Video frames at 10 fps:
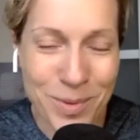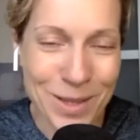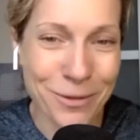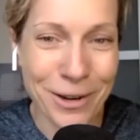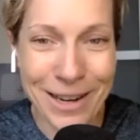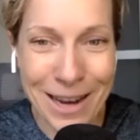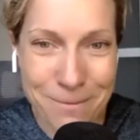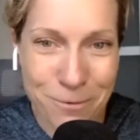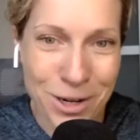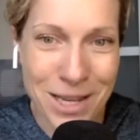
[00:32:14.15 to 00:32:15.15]
is very
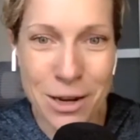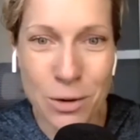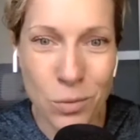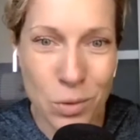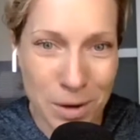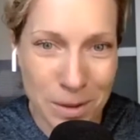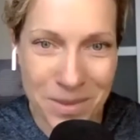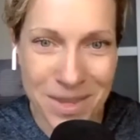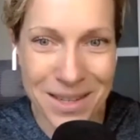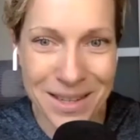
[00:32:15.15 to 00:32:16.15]
comforting and warmth
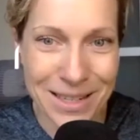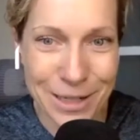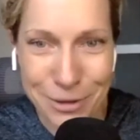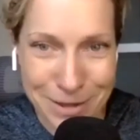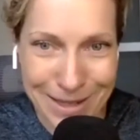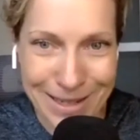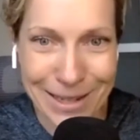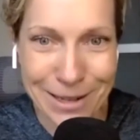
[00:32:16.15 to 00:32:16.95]
inducing,